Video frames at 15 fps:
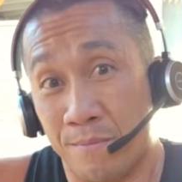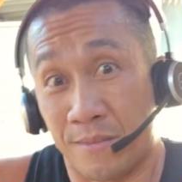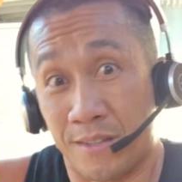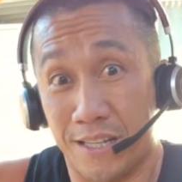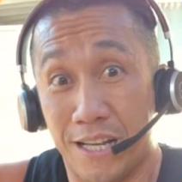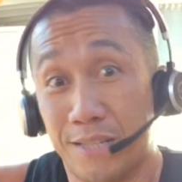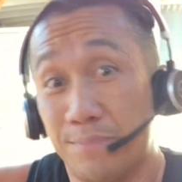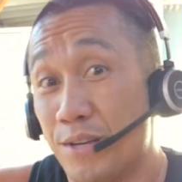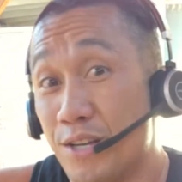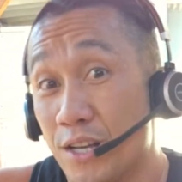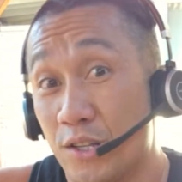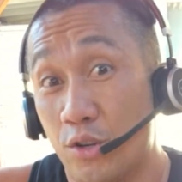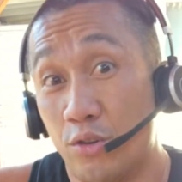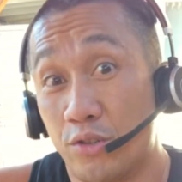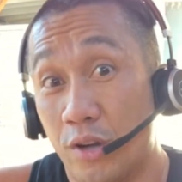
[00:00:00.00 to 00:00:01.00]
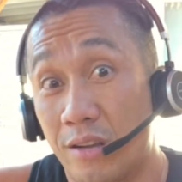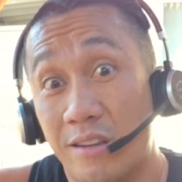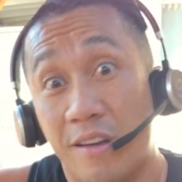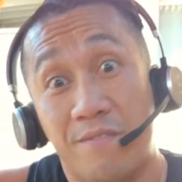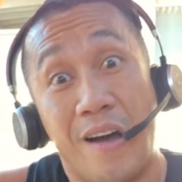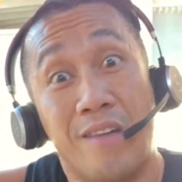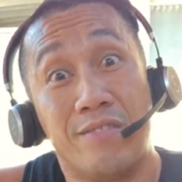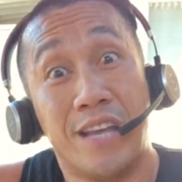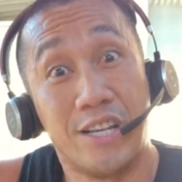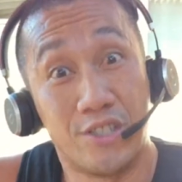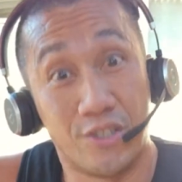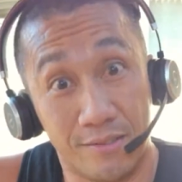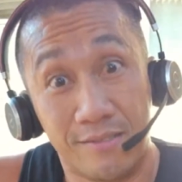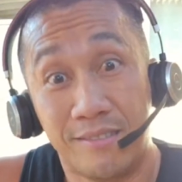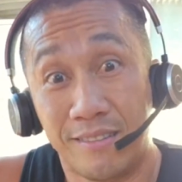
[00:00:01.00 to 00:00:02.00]
It's because those are the
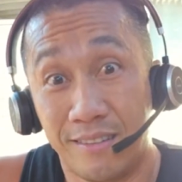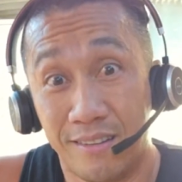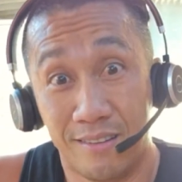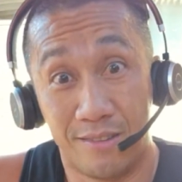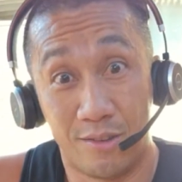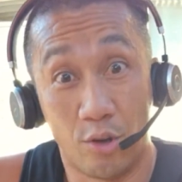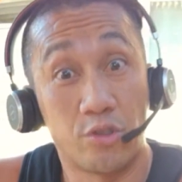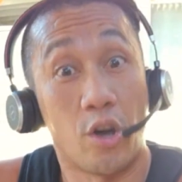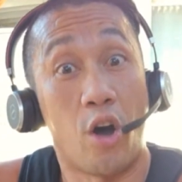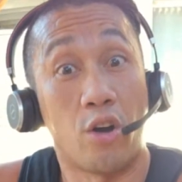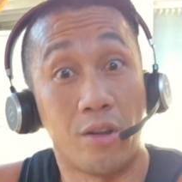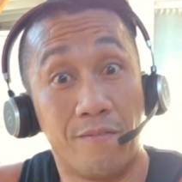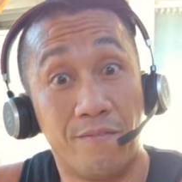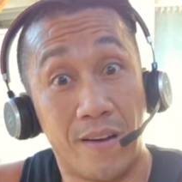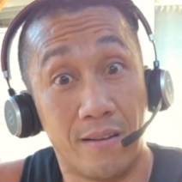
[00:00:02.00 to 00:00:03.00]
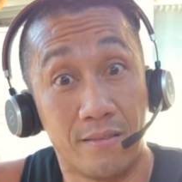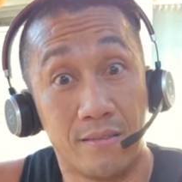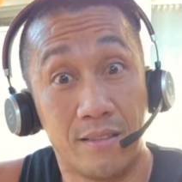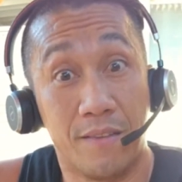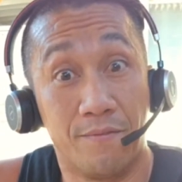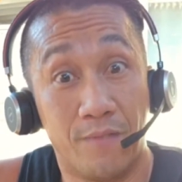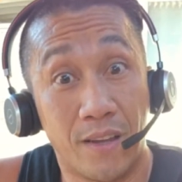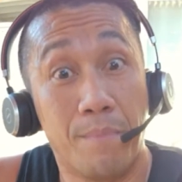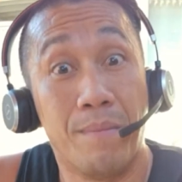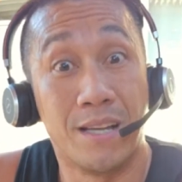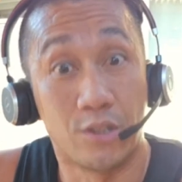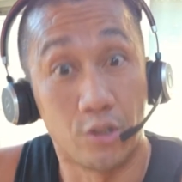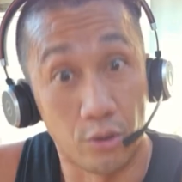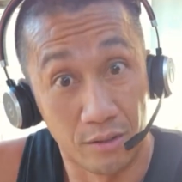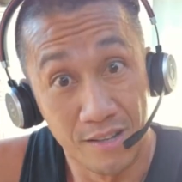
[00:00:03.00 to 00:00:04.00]
foundation. Those are the
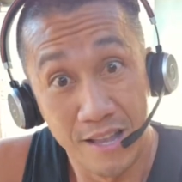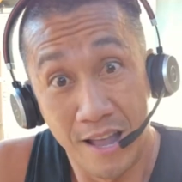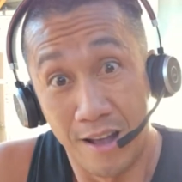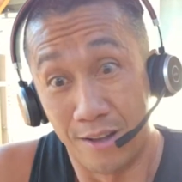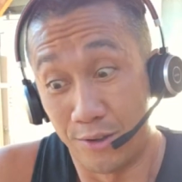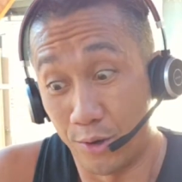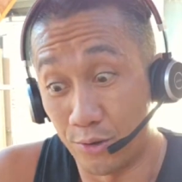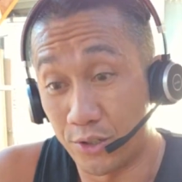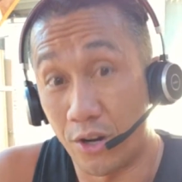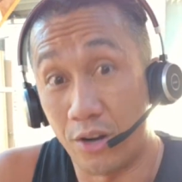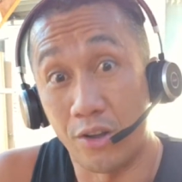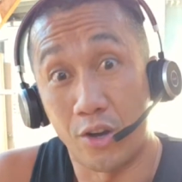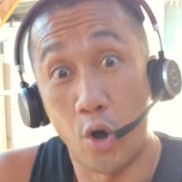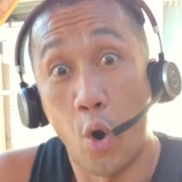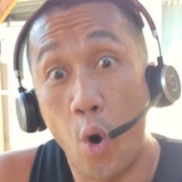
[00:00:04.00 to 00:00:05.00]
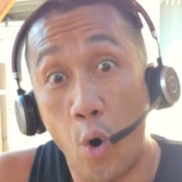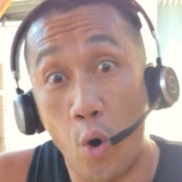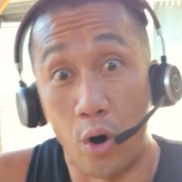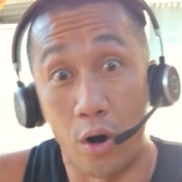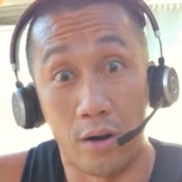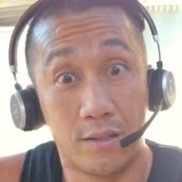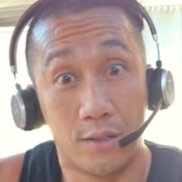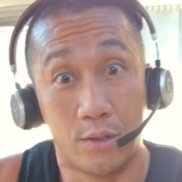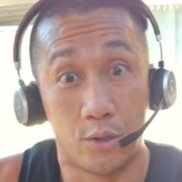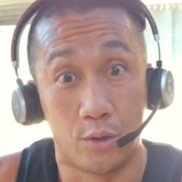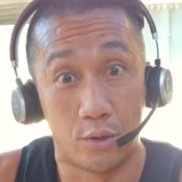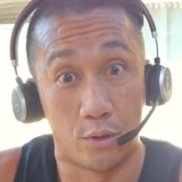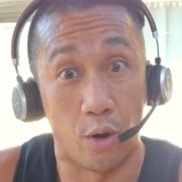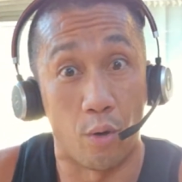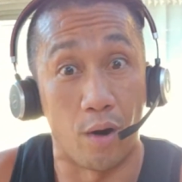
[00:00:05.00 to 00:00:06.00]
fundamental. Those are the core
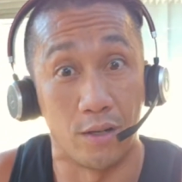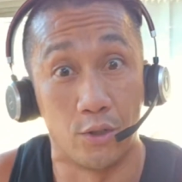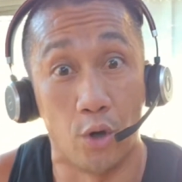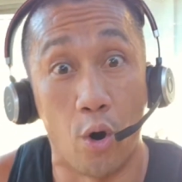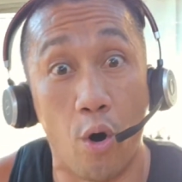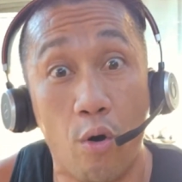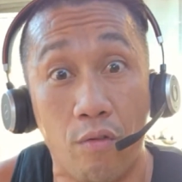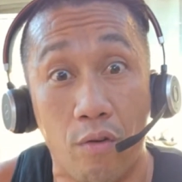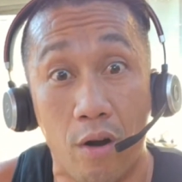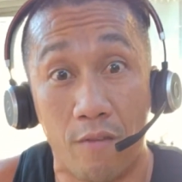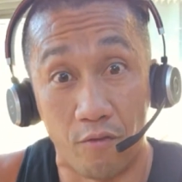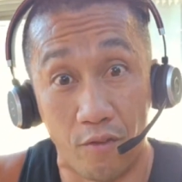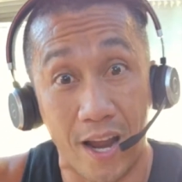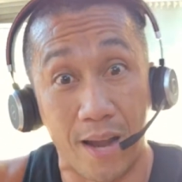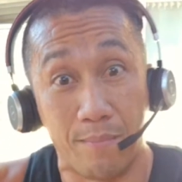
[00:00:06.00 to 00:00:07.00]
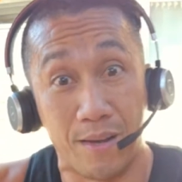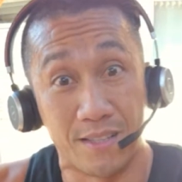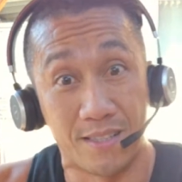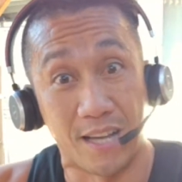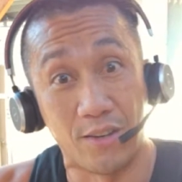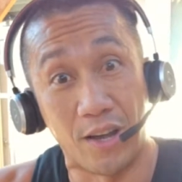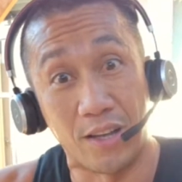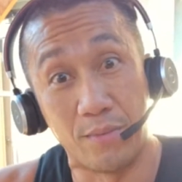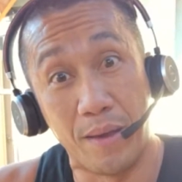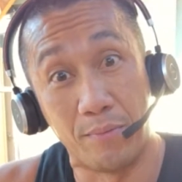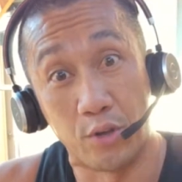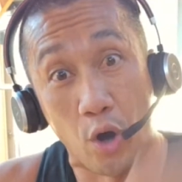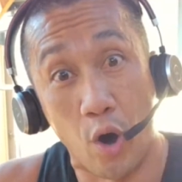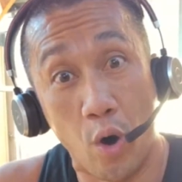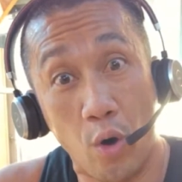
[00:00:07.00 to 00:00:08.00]
towards your overall frame. It's that you have to be able
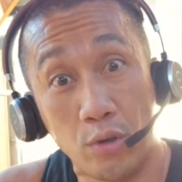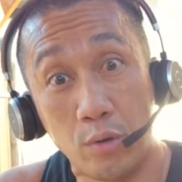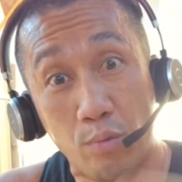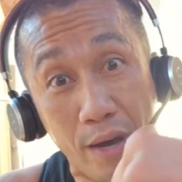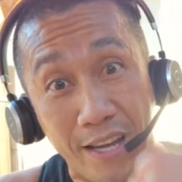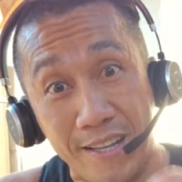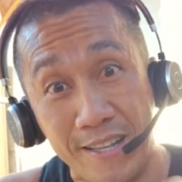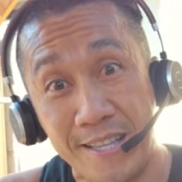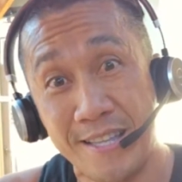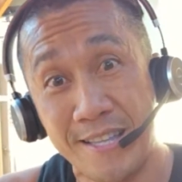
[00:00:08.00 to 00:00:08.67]
to hold the weight.